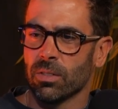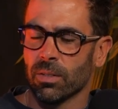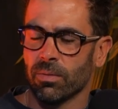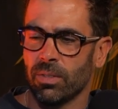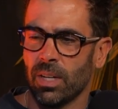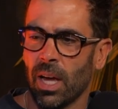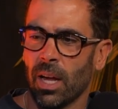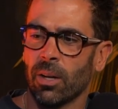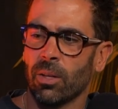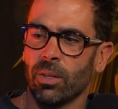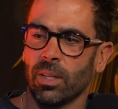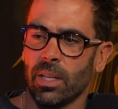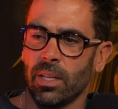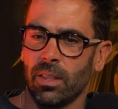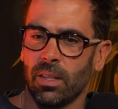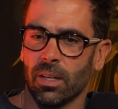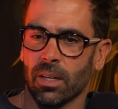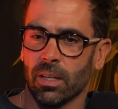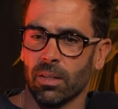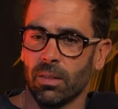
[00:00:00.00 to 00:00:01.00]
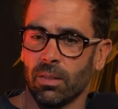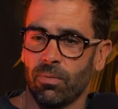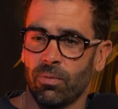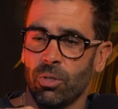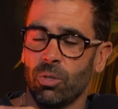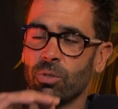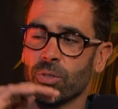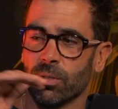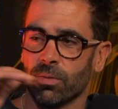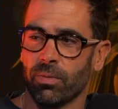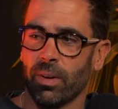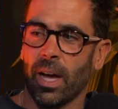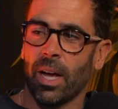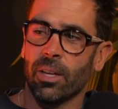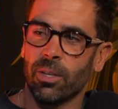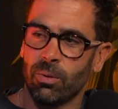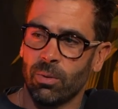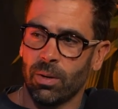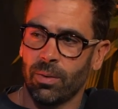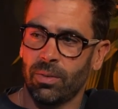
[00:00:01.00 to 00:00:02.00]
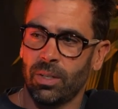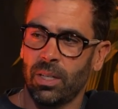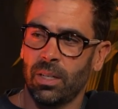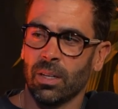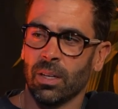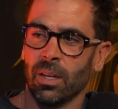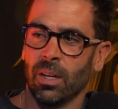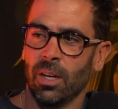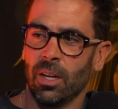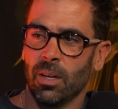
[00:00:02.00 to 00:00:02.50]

of not only the future value of it,